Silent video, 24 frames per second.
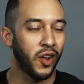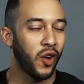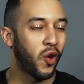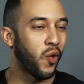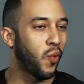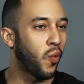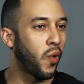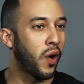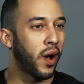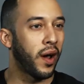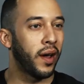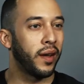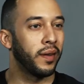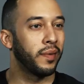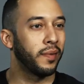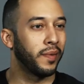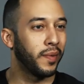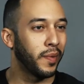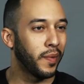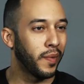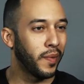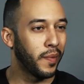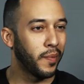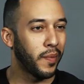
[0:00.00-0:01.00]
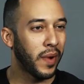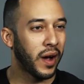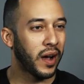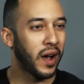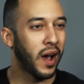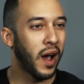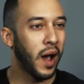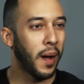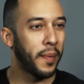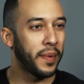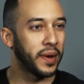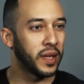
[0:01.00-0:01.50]
don't want my
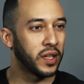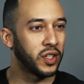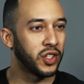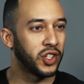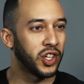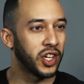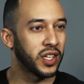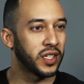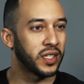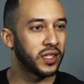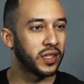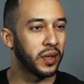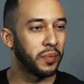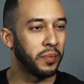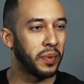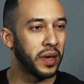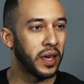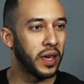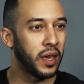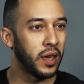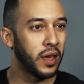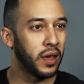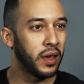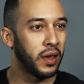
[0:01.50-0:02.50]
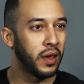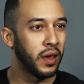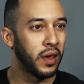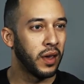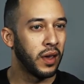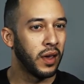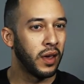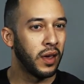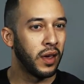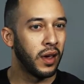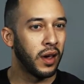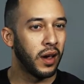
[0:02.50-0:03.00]
comedy just to be
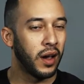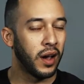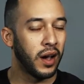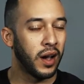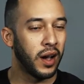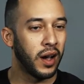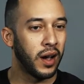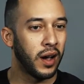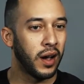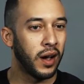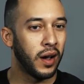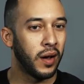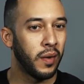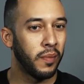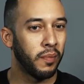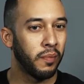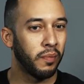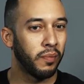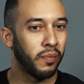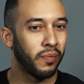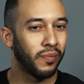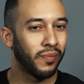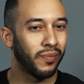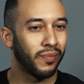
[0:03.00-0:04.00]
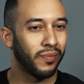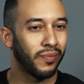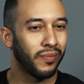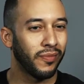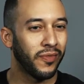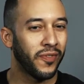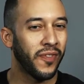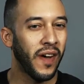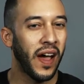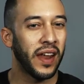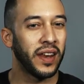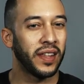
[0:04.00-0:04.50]
um,
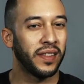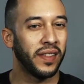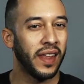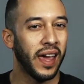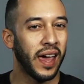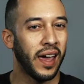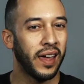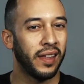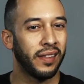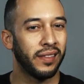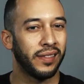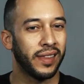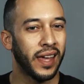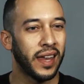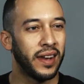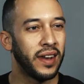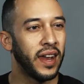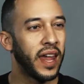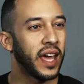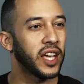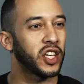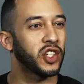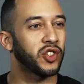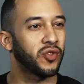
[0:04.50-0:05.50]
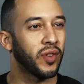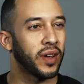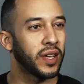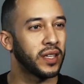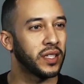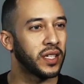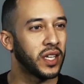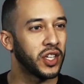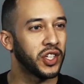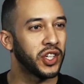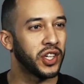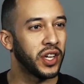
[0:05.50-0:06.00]
finding that that next
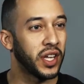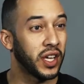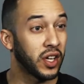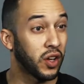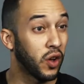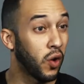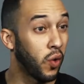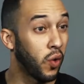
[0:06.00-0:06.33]
transition and